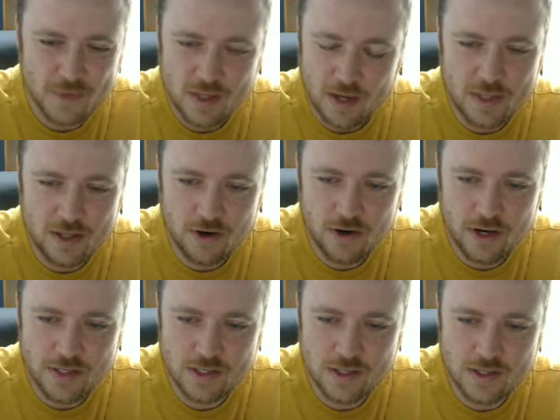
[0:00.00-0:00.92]
I mean, there are
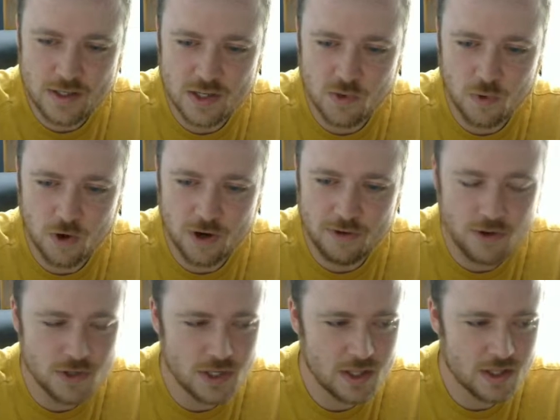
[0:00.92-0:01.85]
instances where
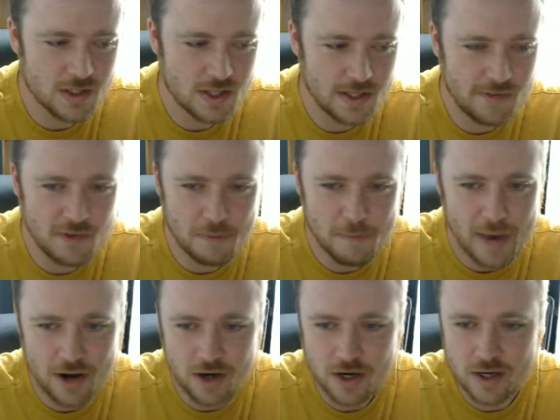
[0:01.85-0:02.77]
infusing this doesn't even
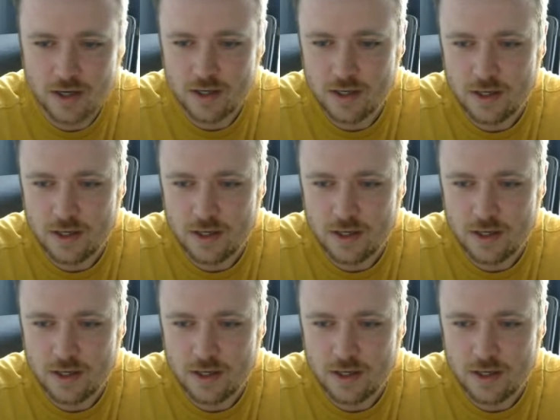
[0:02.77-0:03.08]
matter.